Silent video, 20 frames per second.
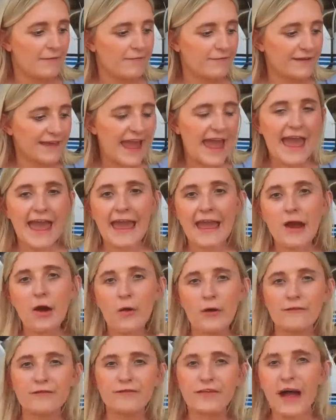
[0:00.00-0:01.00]
K
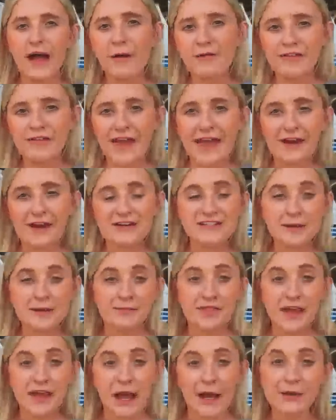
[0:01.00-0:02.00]
or Fly with K or
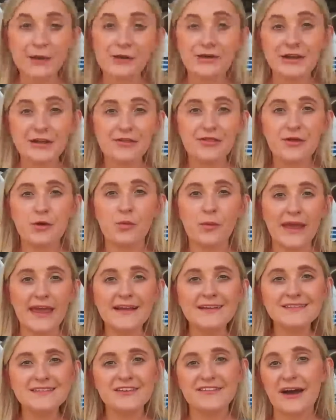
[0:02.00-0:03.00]
something underneath the wing
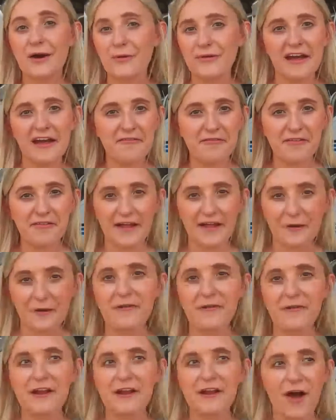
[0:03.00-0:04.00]
so that when I fly
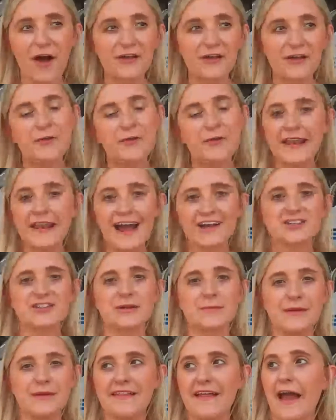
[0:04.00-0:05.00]
over y'all, you can actually
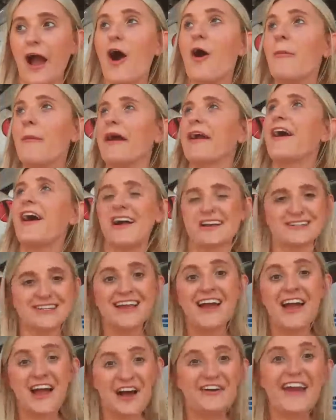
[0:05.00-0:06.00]
be like, oh my gosh,
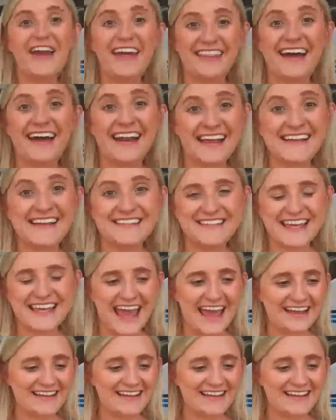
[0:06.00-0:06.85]
okay, that is K.